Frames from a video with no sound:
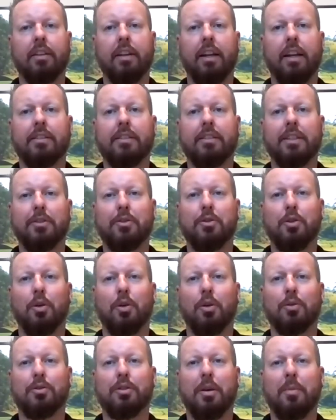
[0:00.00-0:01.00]
And I see
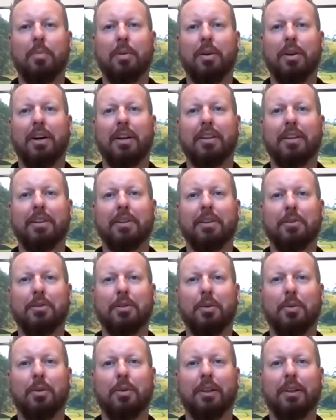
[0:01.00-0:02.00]
Joel jumping on here,
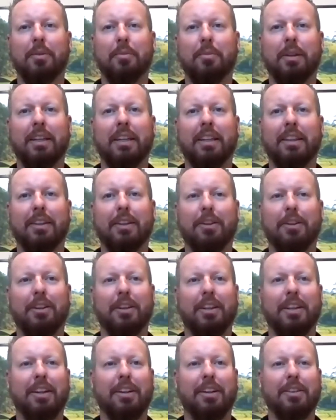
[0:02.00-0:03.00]
so we're going to be getting the
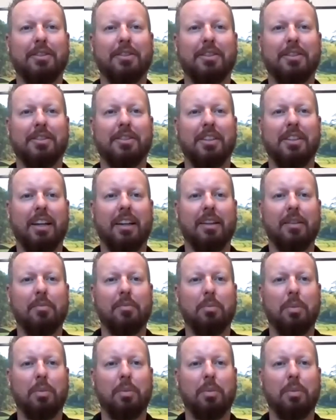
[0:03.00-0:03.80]
hook here in just a second.